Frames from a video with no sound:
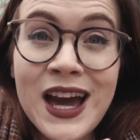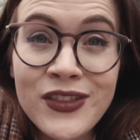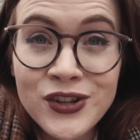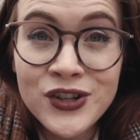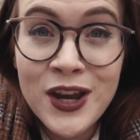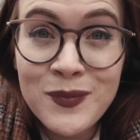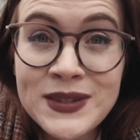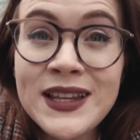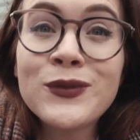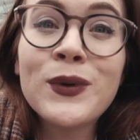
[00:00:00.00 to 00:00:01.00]
other ships
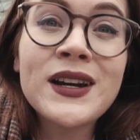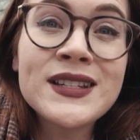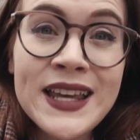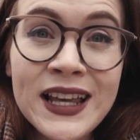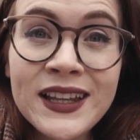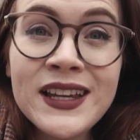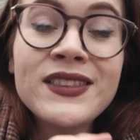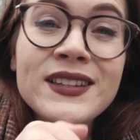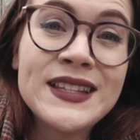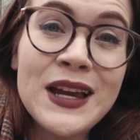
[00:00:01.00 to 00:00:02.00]
that were
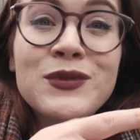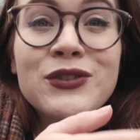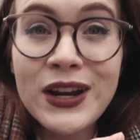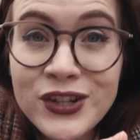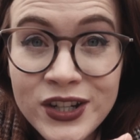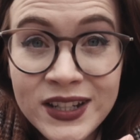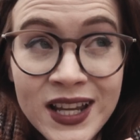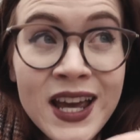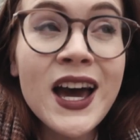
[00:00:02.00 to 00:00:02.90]
sailing the same direction,